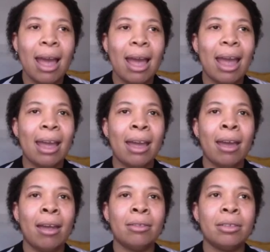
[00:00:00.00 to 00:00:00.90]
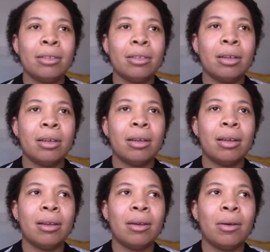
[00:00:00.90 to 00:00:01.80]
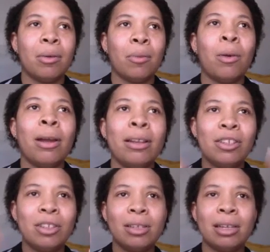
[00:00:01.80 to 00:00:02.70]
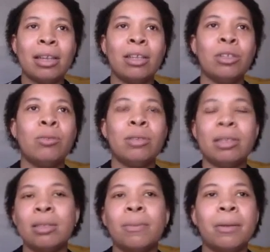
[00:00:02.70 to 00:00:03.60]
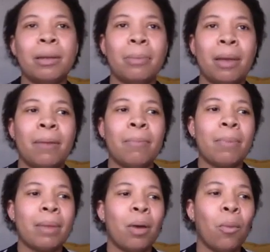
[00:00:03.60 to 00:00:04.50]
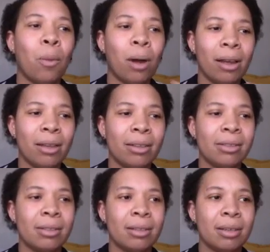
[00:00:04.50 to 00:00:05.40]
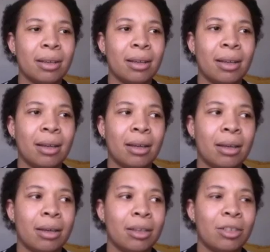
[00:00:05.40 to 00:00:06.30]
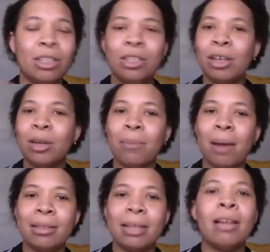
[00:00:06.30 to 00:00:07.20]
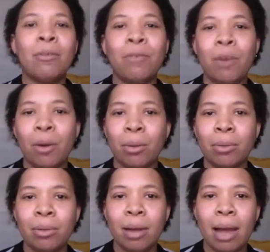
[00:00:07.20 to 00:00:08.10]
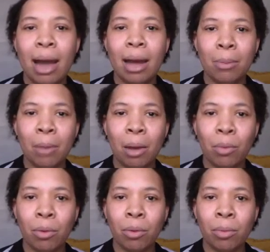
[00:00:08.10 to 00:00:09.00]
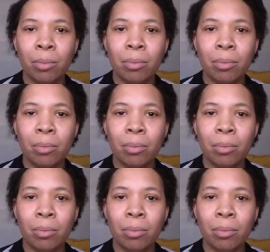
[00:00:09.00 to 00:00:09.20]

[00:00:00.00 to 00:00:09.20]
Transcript: And what she did to discipline me was she took my telephone out of my room.